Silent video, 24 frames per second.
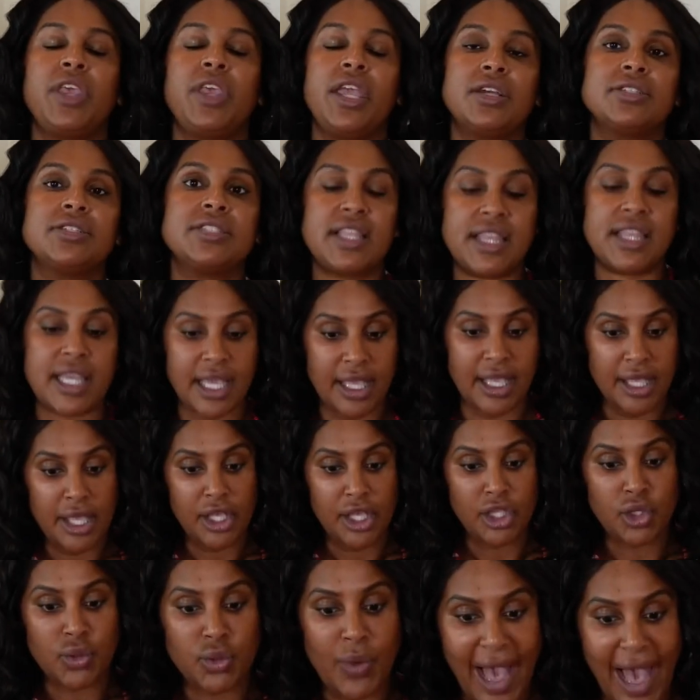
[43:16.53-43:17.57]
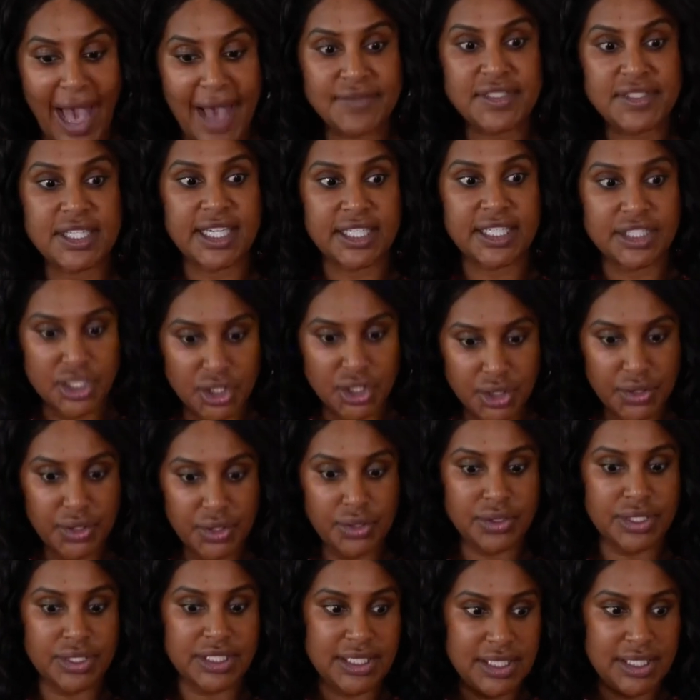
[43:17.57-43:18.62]
Here's the thing, you have to
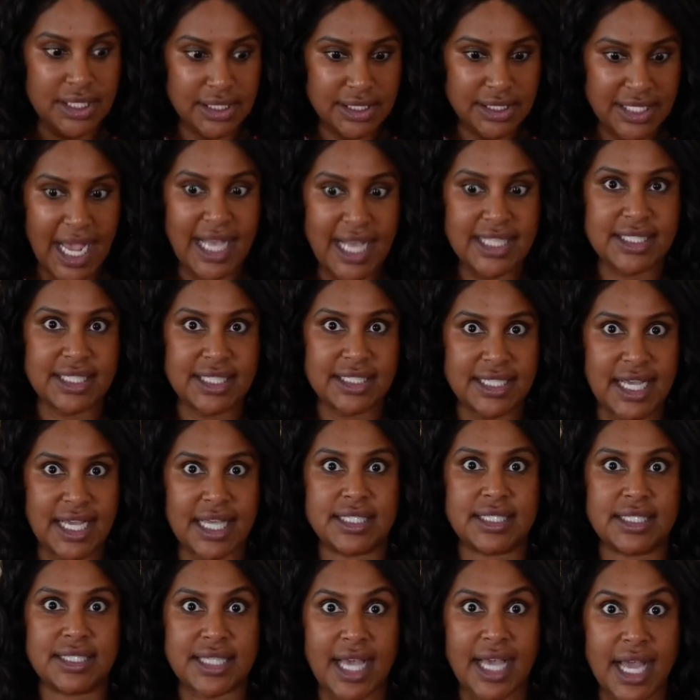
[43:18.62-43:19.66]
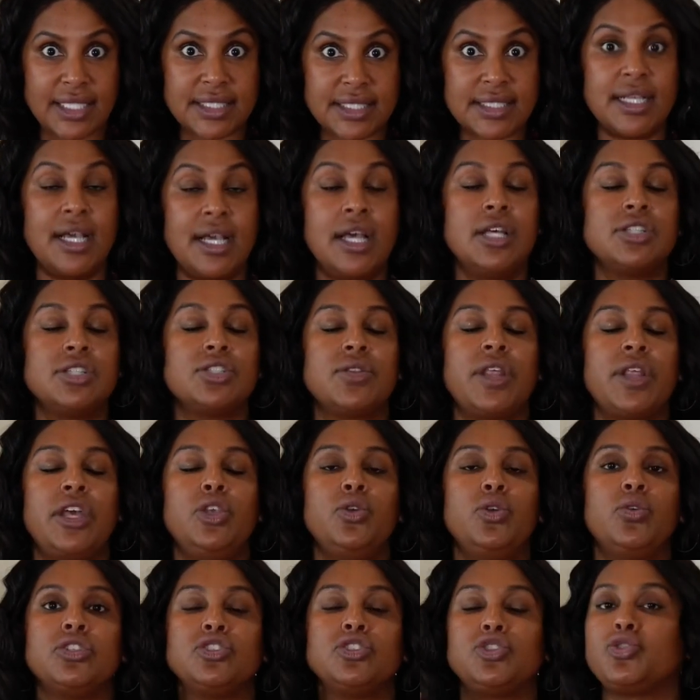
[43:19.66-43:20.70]
continue to test and test and test so
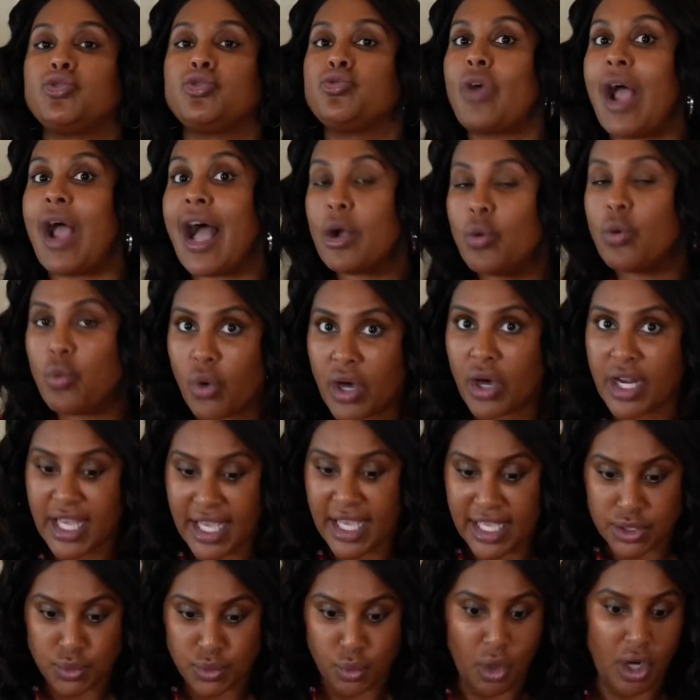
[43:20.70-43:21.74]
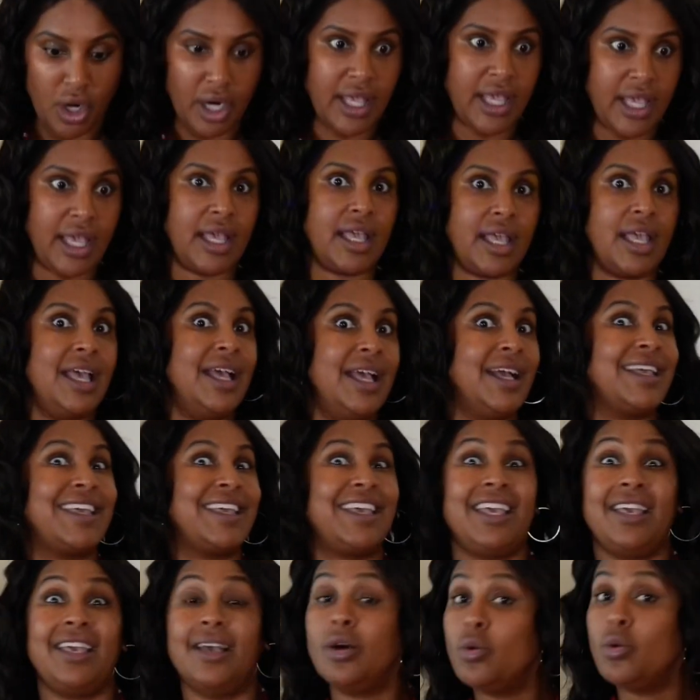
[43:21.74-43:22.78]
that you can track what is working,
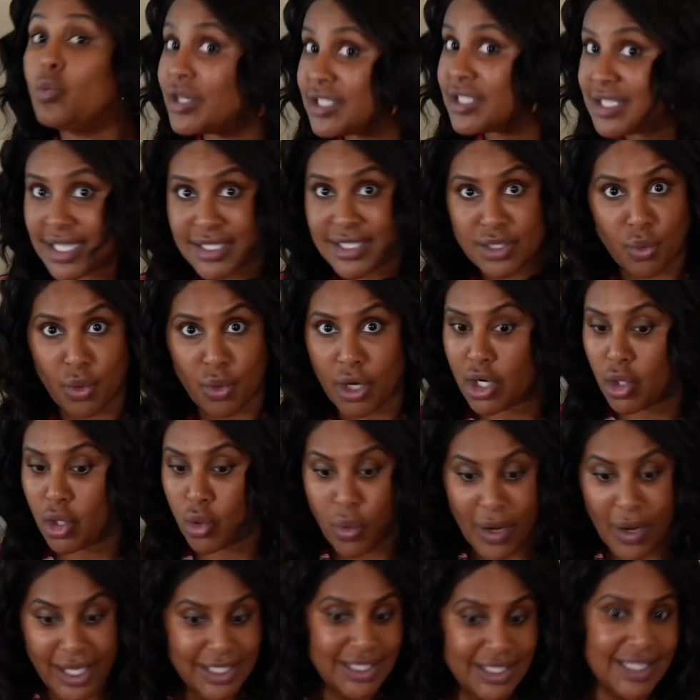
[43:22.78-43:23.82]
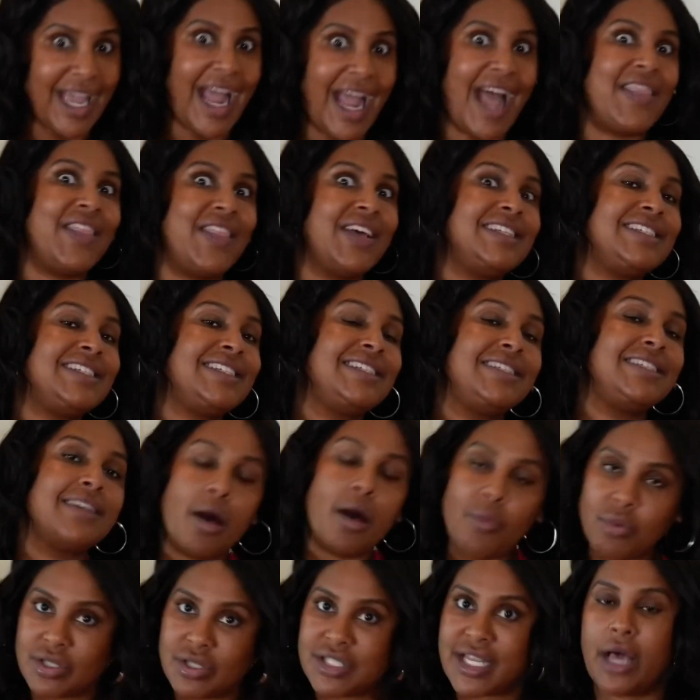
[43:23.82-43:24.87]
kill what doesn't work quickly, and then
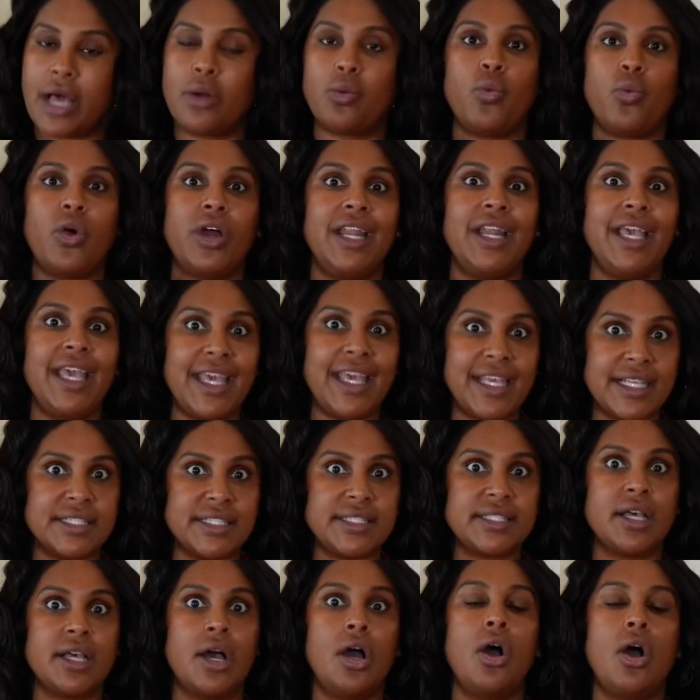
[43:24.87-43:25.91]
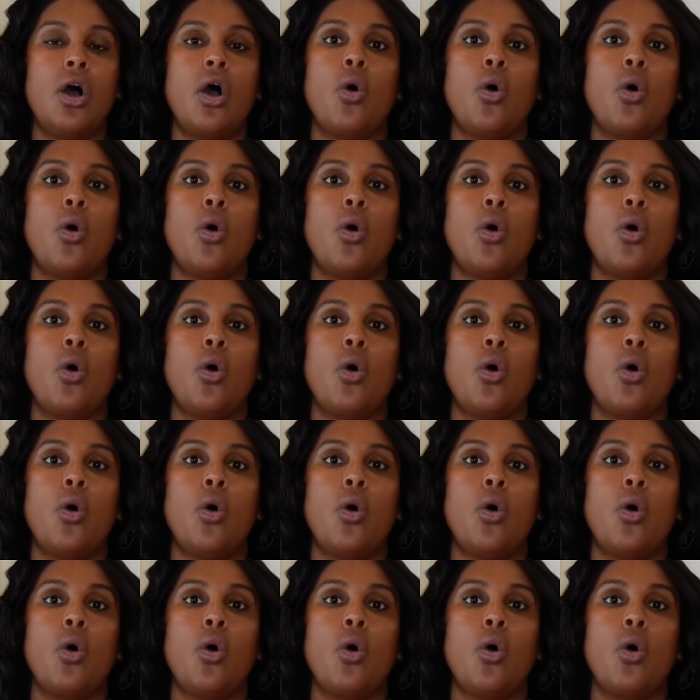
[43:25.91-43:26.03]
double down what is